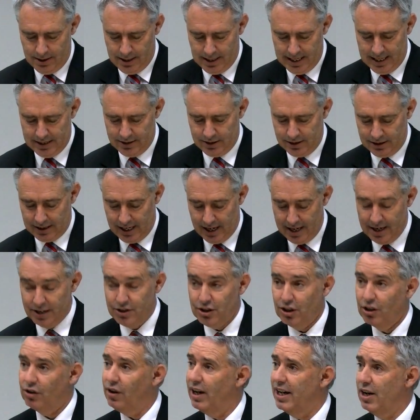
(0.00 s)
as I say,
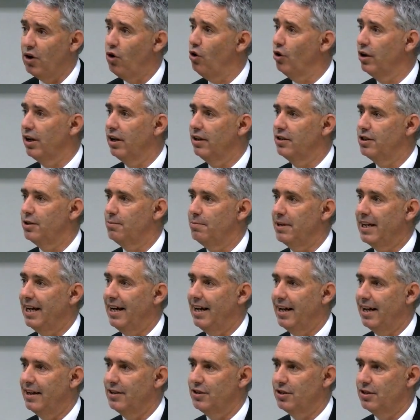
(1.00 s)
it's a great honour to be
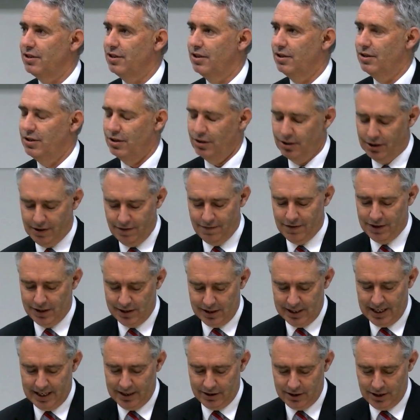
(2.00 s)
asked to give
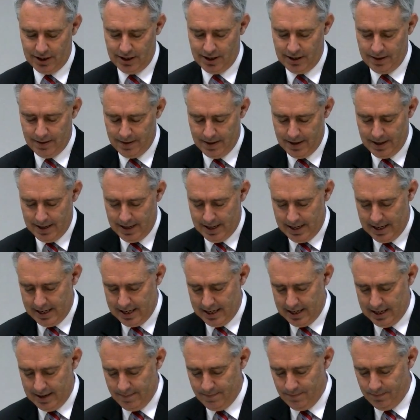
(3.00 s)
this lecture
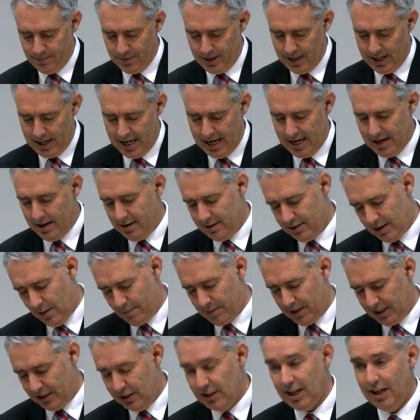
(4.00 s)
and
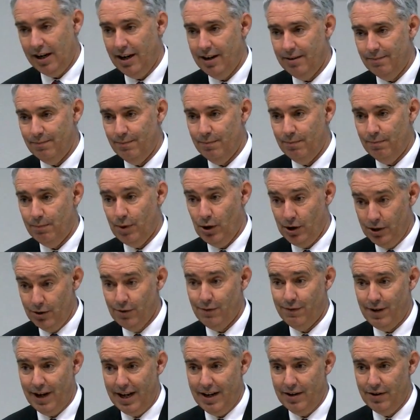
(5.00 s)
something set up by
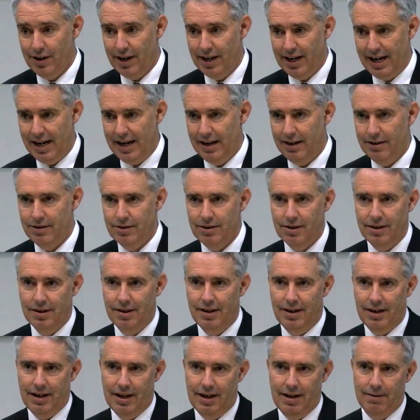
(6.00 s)
your father and
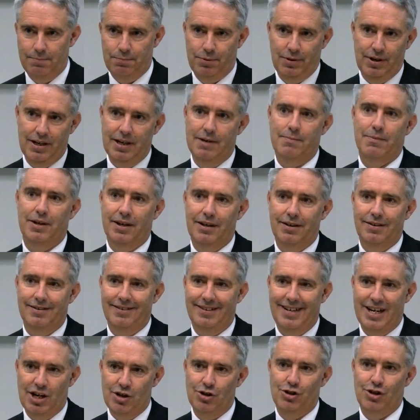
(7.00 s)
a preeminent
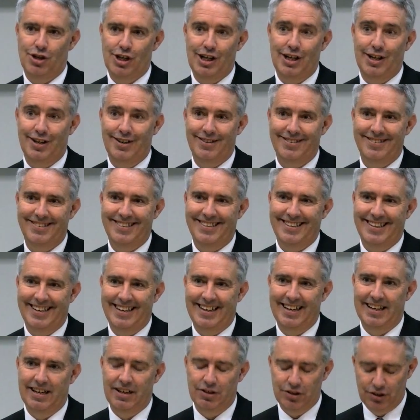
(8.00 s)
engineer.
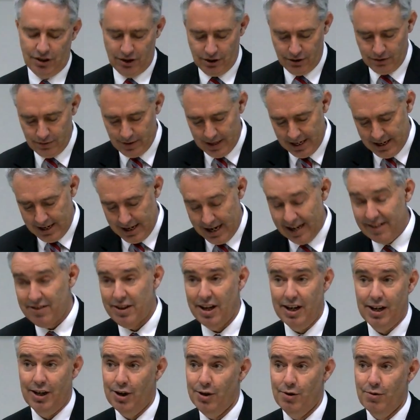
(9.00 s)
And
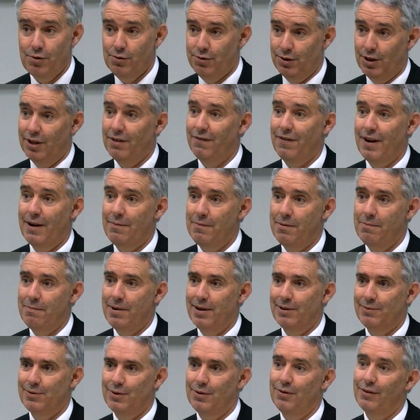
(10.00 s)
thank you to the family
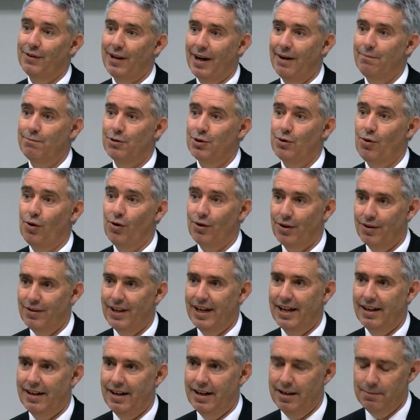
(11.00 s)
members who have come to honour
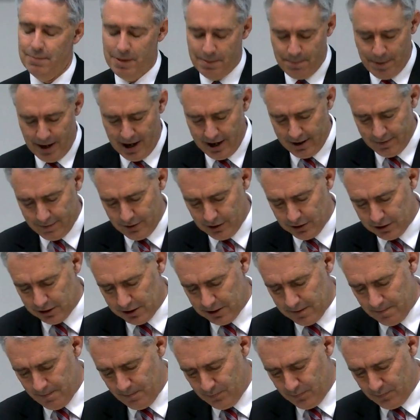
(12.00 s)
that and be part of this.